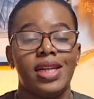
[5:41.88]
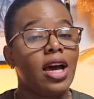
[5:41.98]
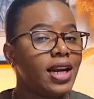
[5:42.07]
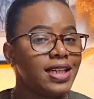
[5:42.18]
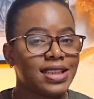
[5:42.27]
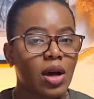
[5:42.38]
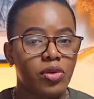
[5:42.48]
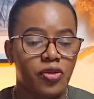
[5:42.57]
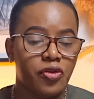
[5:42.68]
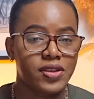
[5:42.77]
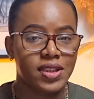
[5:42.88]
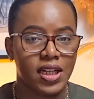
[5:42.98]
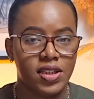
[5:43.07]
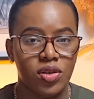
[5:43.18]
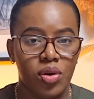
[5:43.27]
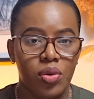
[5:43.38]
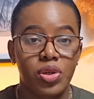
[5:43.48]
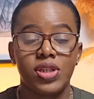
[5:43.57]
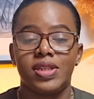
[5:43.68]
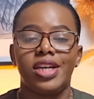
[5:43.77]
Now, let's start with the first category,
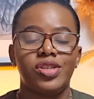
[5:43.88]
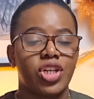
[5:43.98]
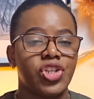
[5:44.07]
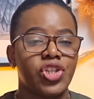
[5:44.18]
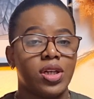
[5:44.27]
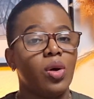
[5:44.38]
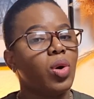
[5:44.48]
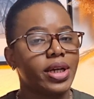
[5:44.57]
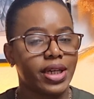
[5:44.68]
which is education and work